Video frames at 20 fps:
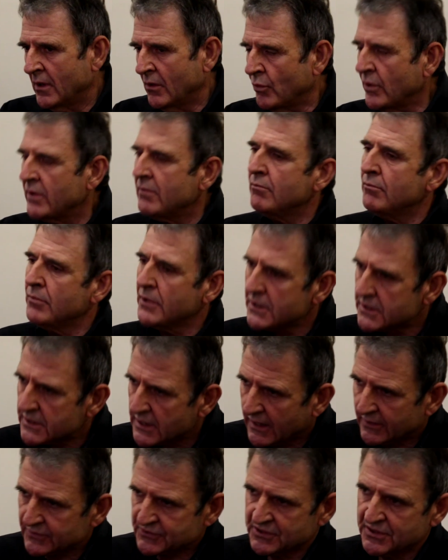We meet
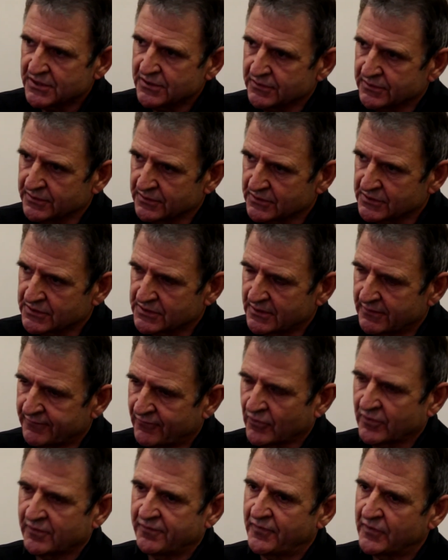our students
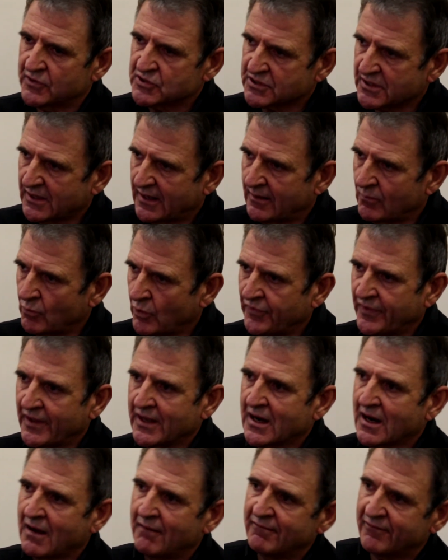for the first time when they
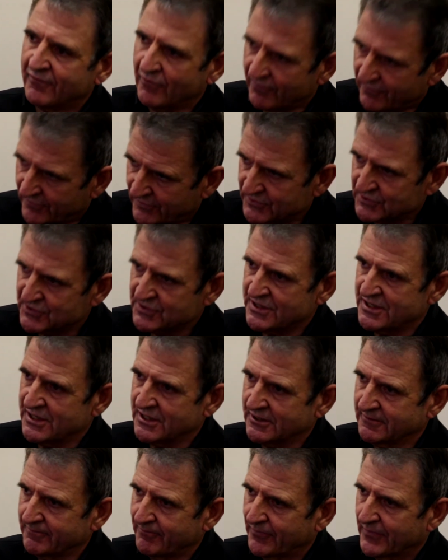come for first
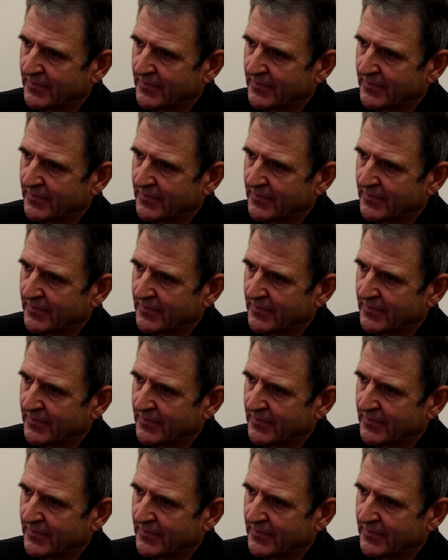year.